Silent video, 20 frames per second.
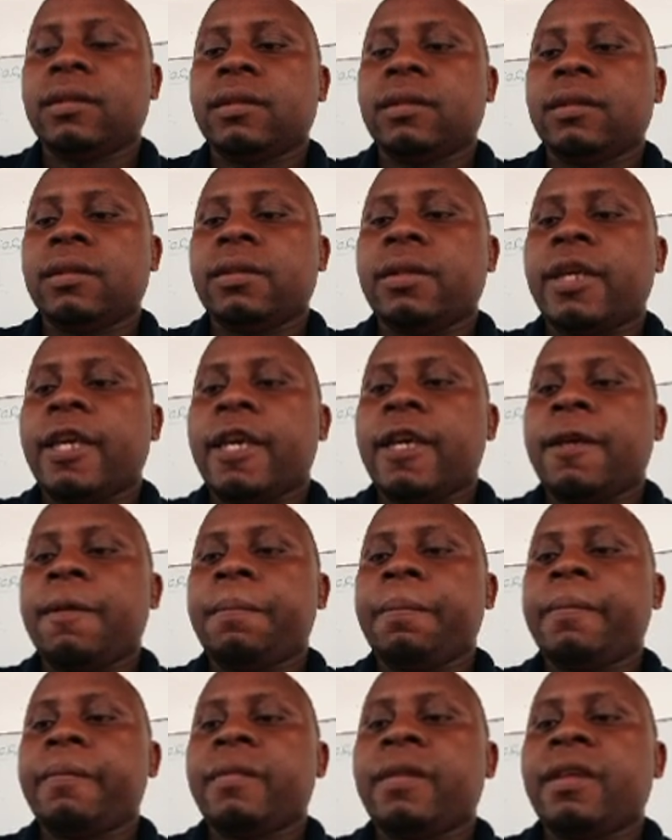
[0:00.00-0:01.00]
Okay?
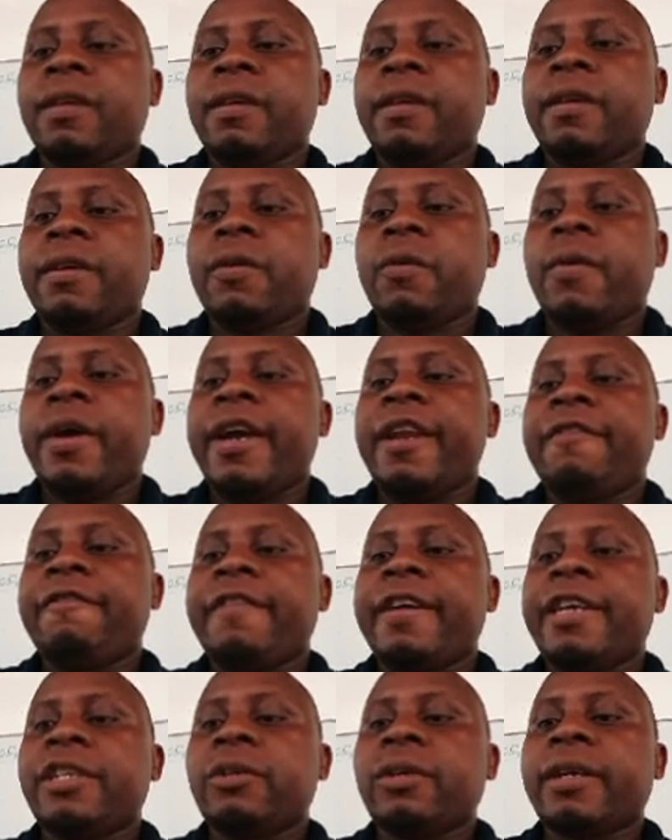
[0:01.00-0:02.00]
While
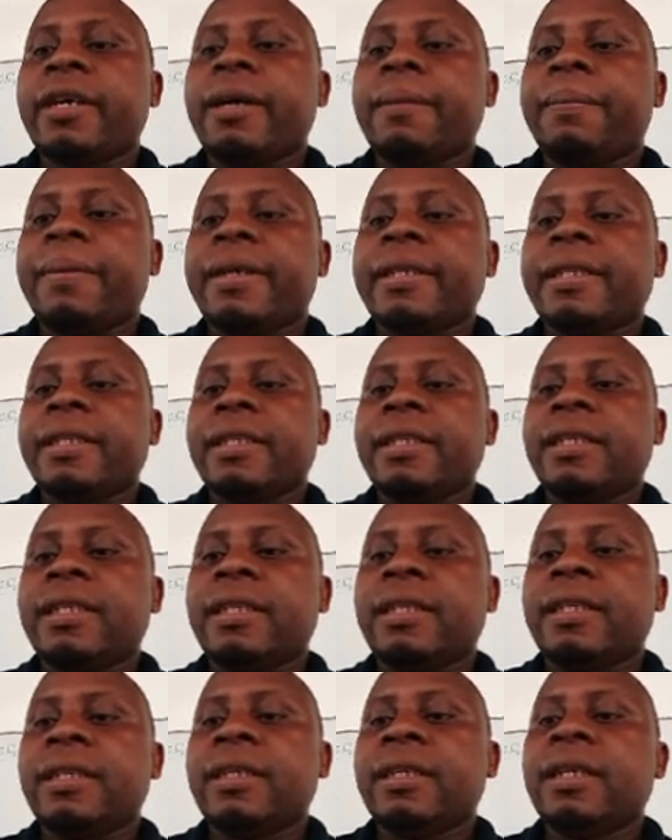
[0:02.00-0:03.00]
vital
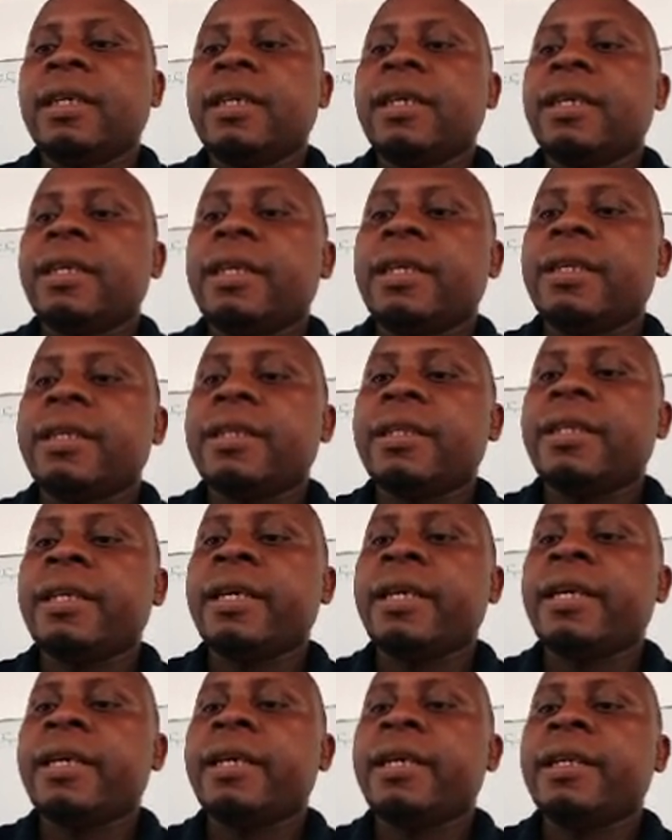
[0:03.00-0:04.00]
capacity is
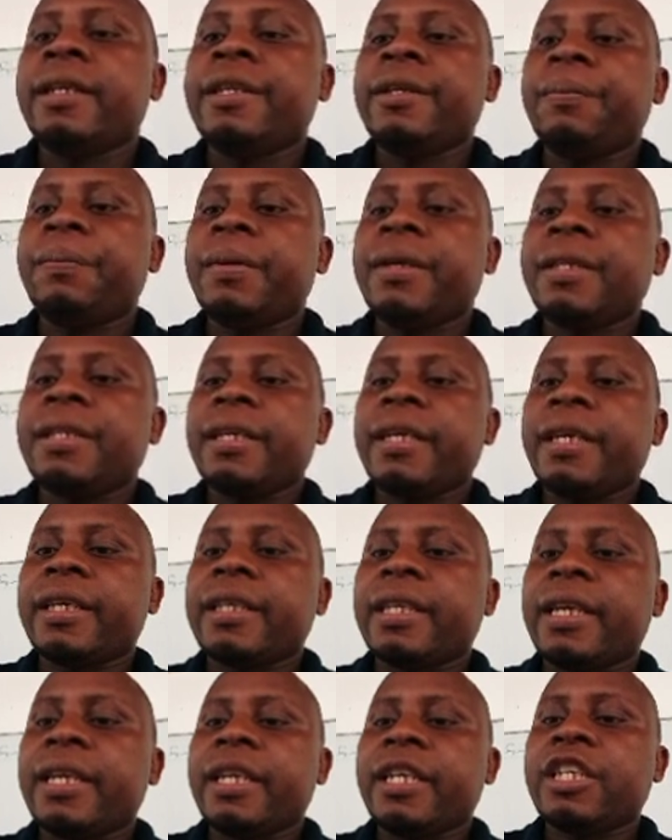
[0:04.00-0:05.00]
the deepest
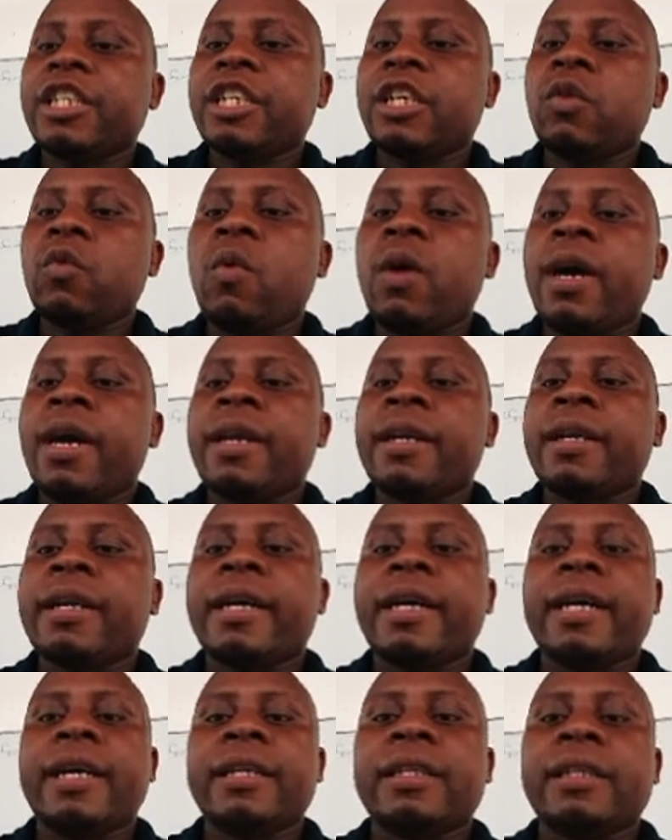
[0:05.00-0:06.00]
exhalation one
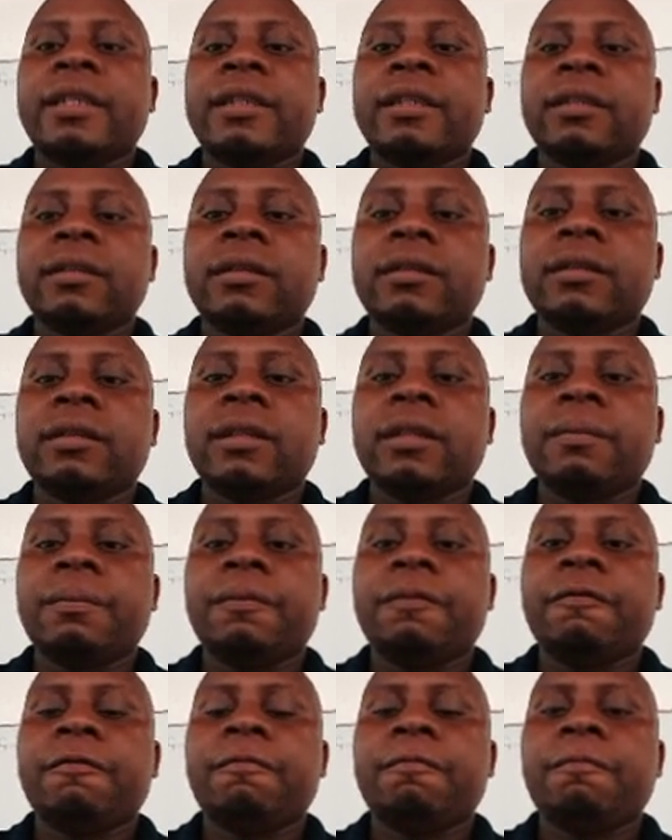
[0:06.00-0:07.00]
can
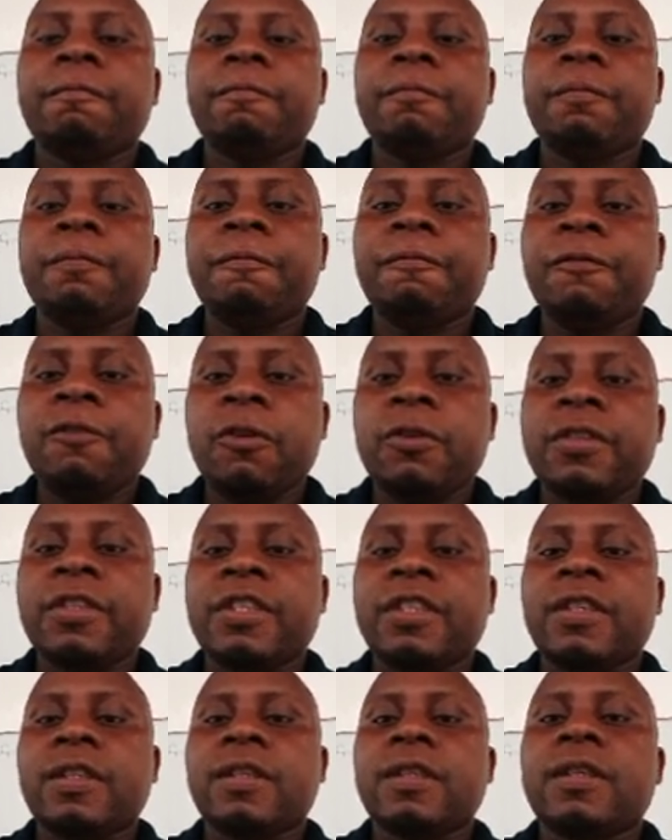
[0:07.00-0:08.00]

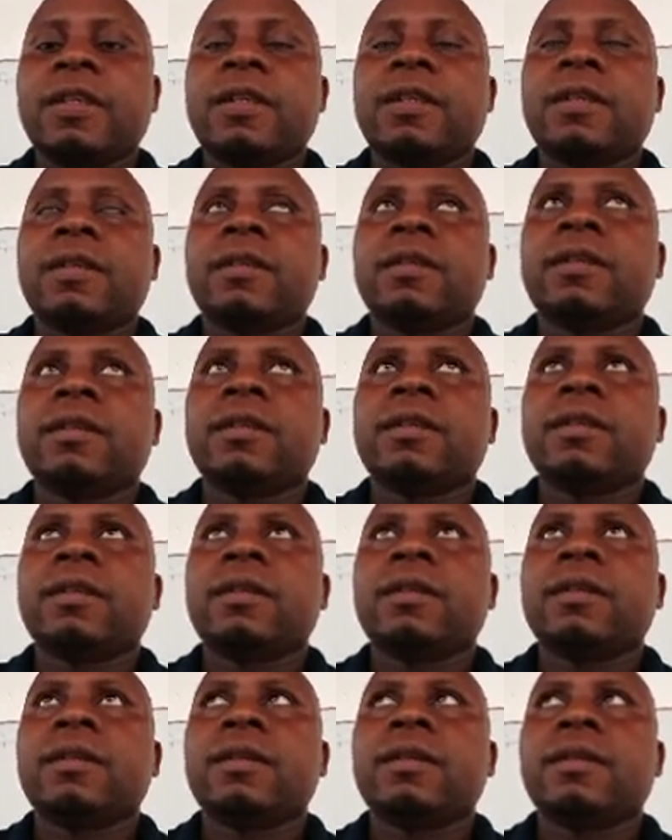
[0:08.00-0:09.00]
force,
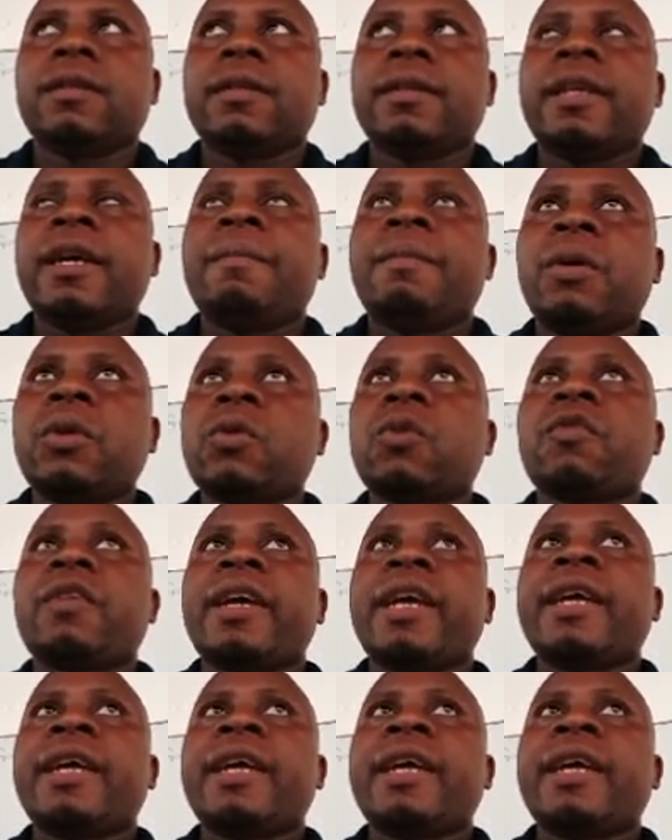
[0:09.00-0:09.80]
the amount of air